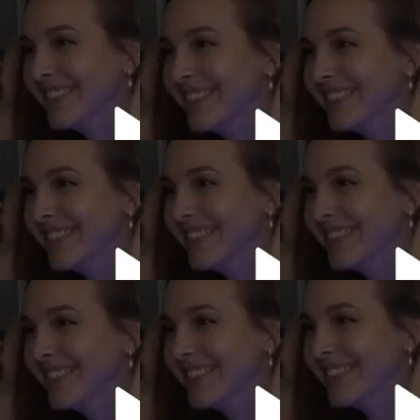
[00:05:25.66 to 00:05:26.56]

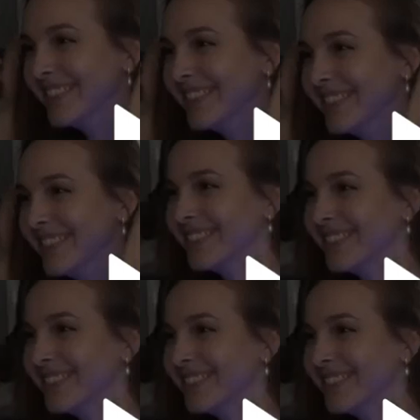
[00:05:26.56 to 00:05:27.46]

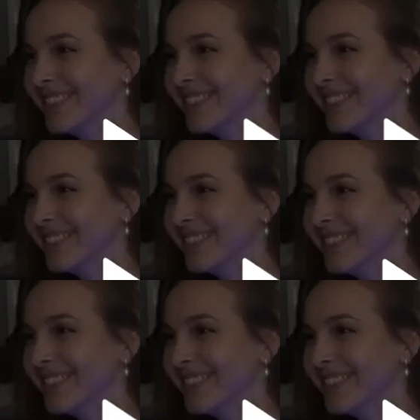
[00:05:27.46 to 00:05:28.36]

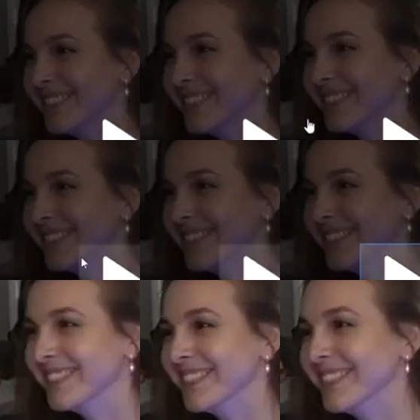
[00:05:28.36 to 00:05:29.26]

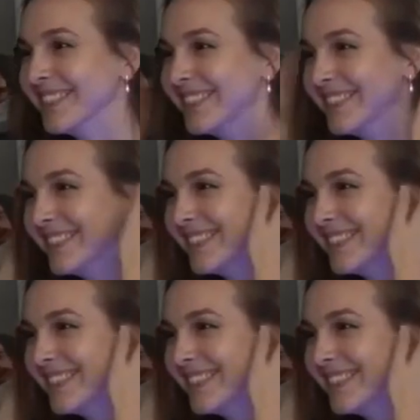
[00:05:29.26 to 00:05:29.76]
[no speech]